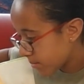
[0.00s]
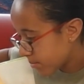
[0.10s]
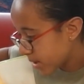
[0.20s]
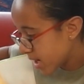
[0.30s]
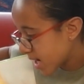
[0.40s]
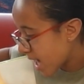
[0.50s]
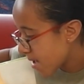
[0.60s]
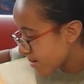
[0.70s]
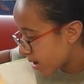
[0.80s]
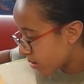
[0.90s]
but he
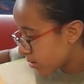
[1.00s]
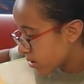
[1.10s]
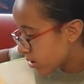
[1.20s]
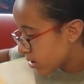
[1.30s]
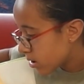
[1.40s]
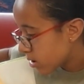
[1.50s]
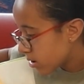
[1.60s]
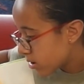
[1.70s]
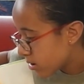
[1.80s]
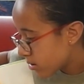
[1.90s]
came out
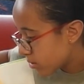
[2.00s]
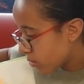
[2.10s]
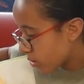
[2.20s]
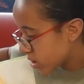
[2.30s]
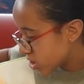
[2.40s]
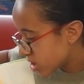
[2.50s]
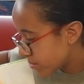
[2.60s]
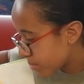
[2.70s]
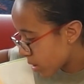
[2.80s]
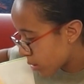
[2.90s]
orange
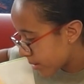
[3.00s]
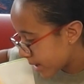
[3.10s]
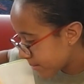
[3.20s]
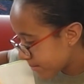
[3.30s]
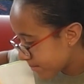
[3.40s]
and purring.